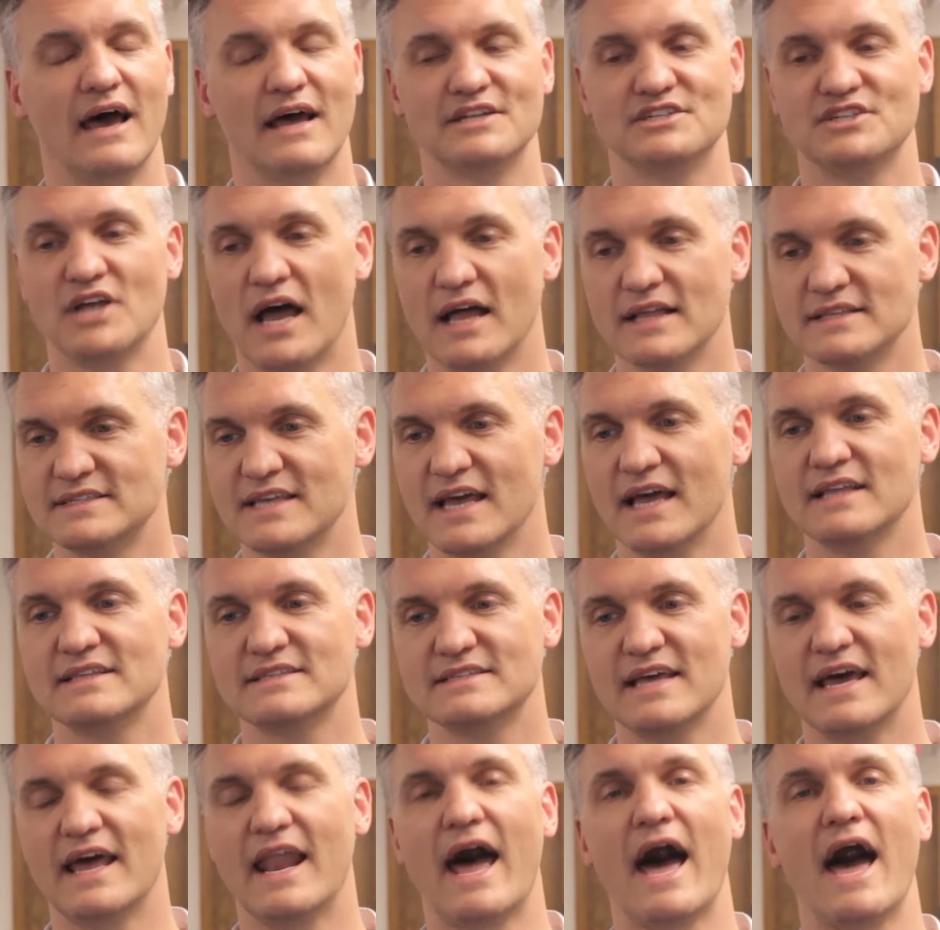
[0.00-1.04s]
John
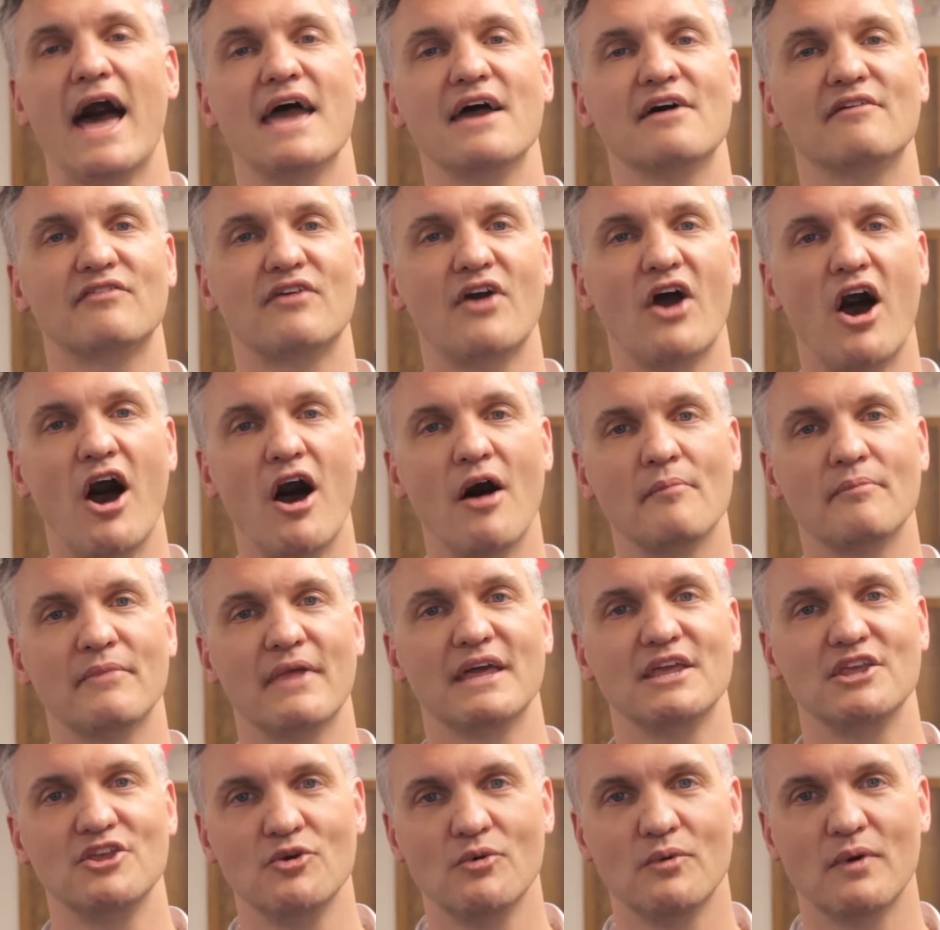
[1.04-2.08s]
10:10, I have come
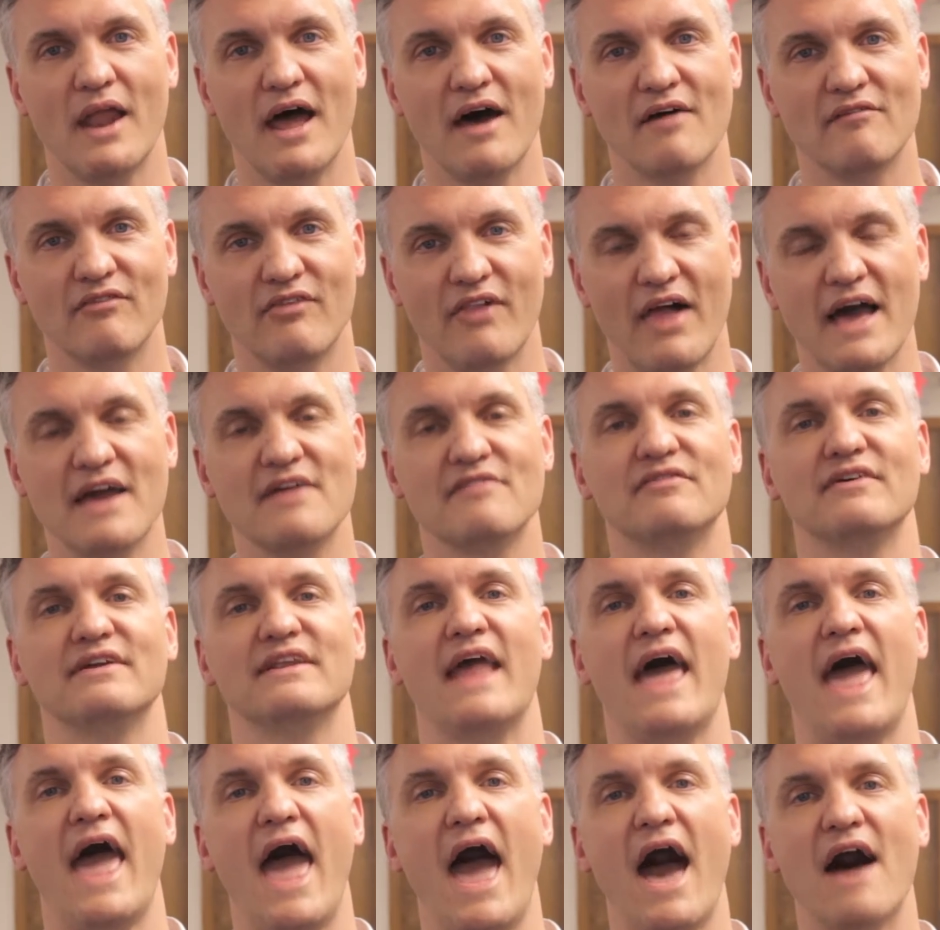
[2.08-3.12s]
that you would have life
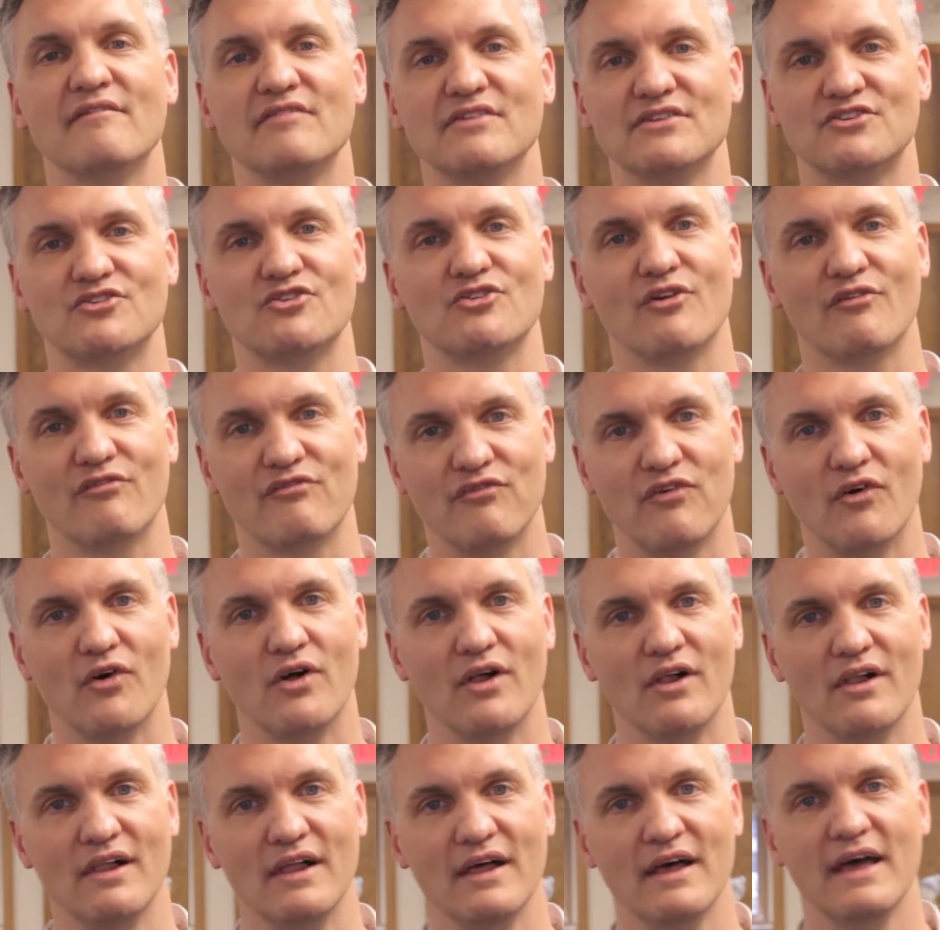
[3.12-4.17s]
and have it to the
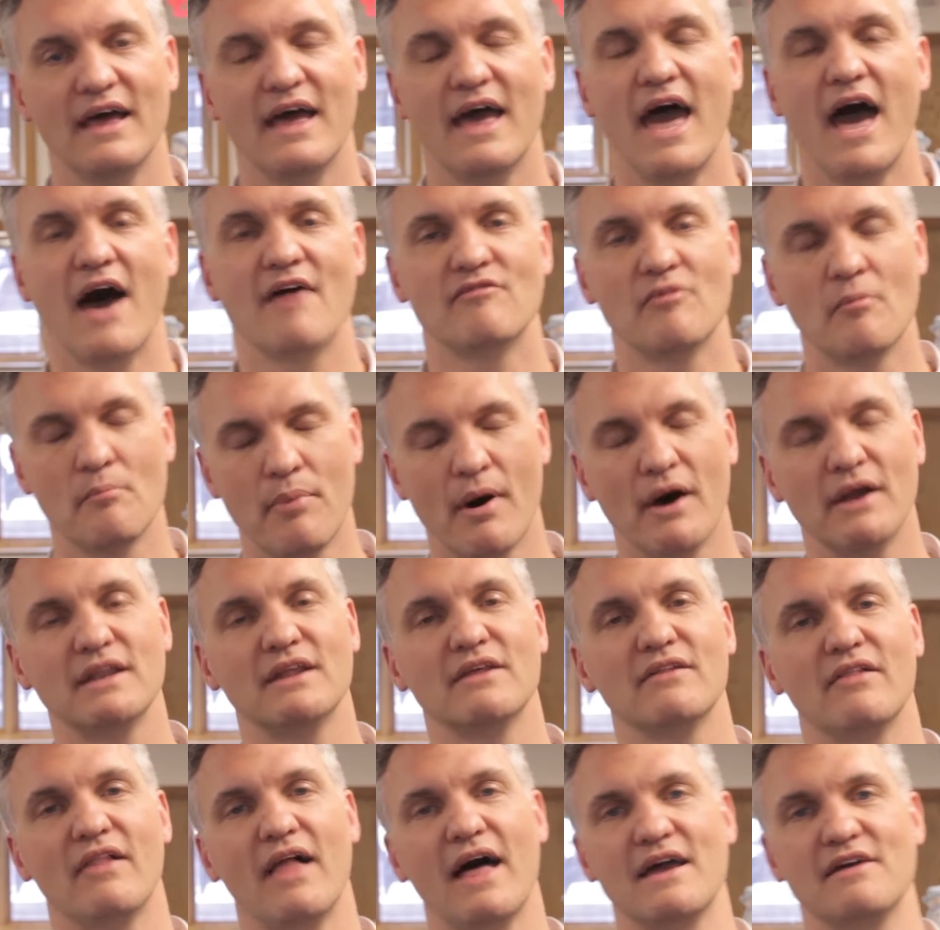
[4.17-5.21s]
full, have
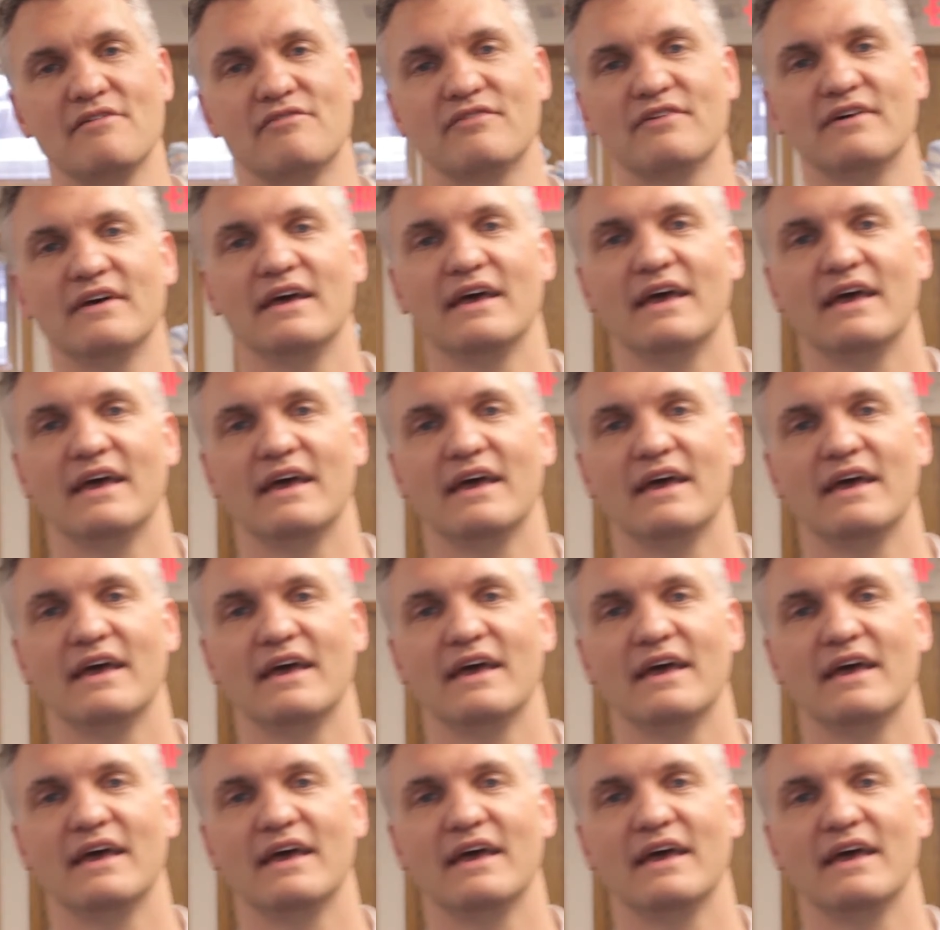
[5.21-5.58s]
abundant life.